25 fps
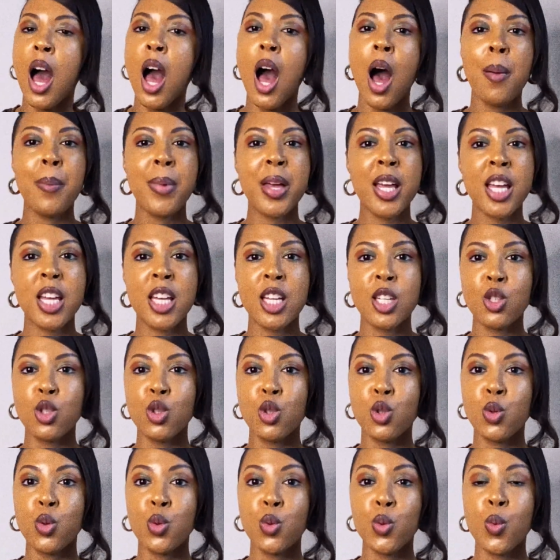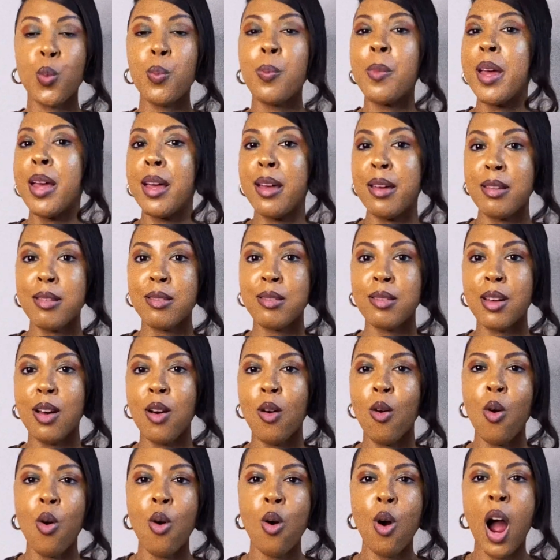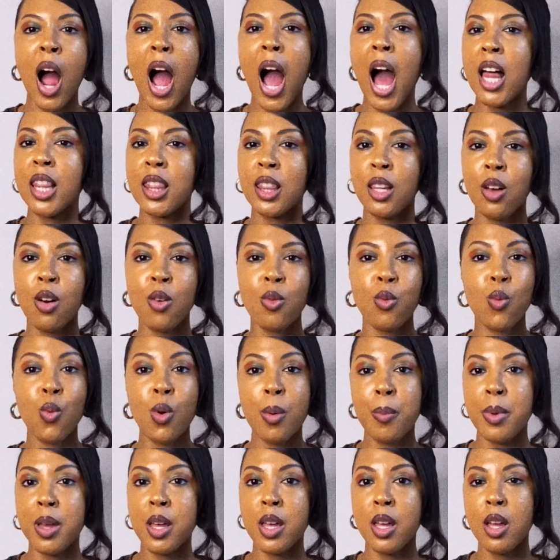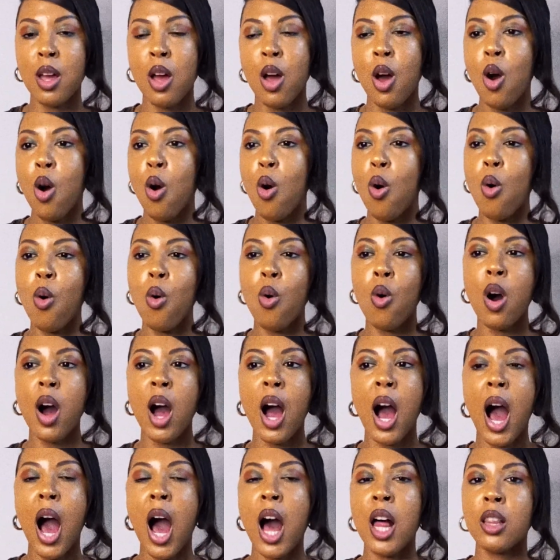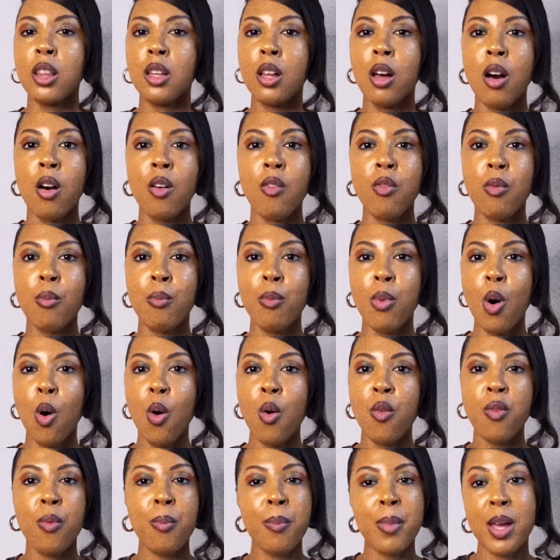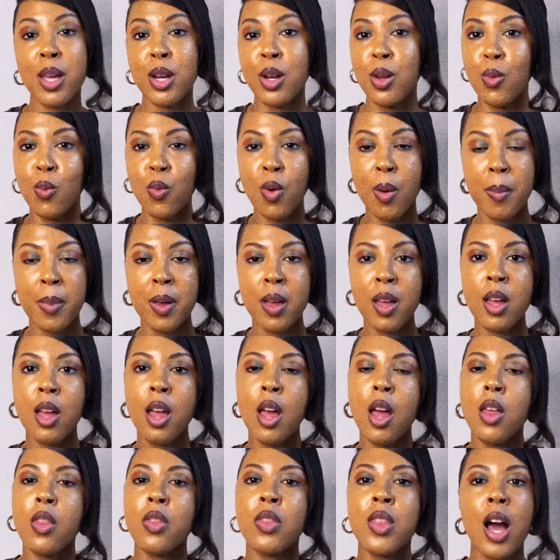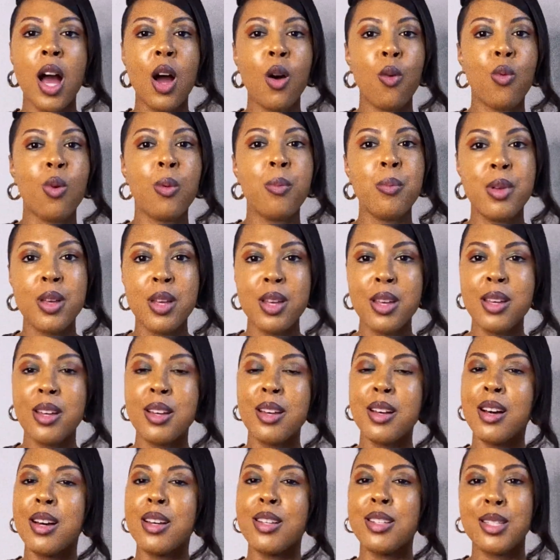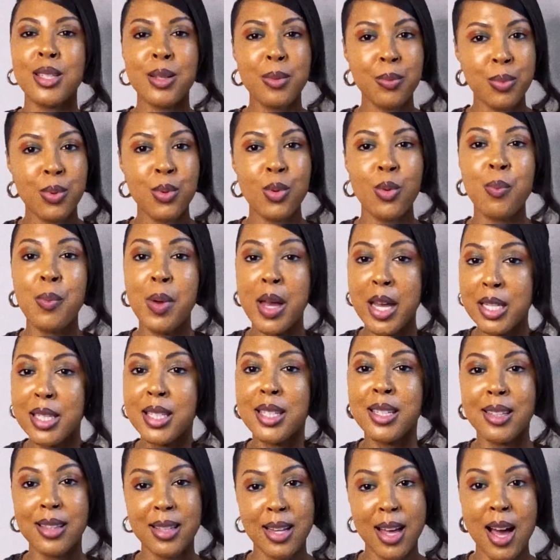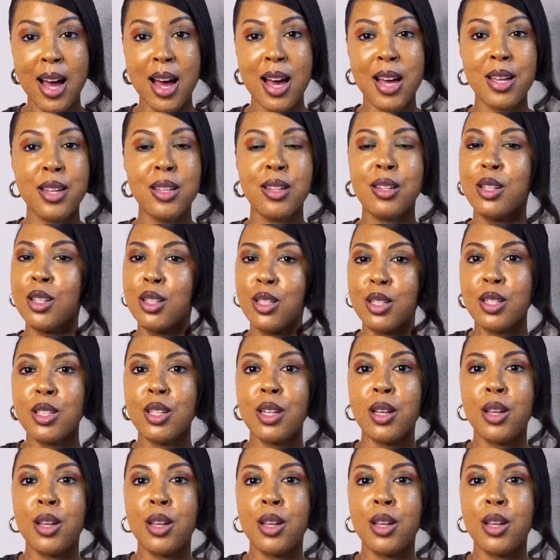I'm into men, or I love women, or I love both men and women. That would be a simple, basic line, just,